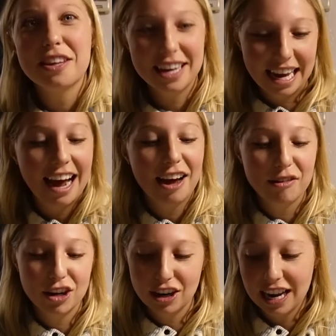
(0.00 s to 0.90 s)
thinking I have
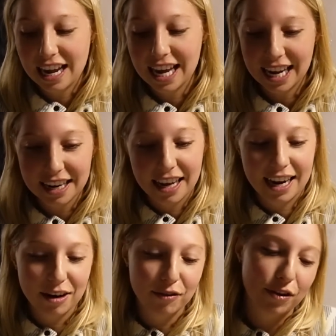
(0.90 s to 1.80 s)
a good hand,
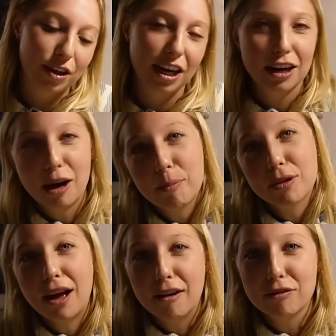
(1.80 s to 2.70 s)
like I've only got a couple
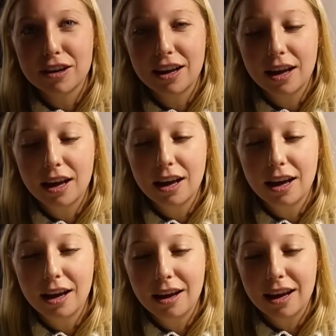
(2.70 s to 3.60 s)
left.
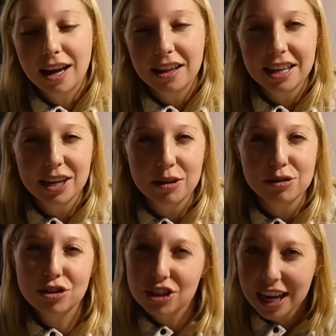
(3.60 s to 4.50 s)
And then he
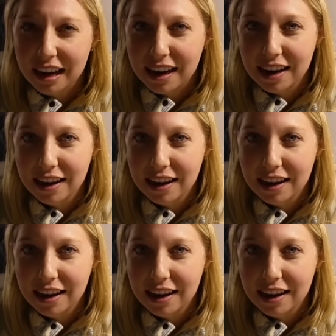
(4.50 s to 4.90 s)
goes, gin.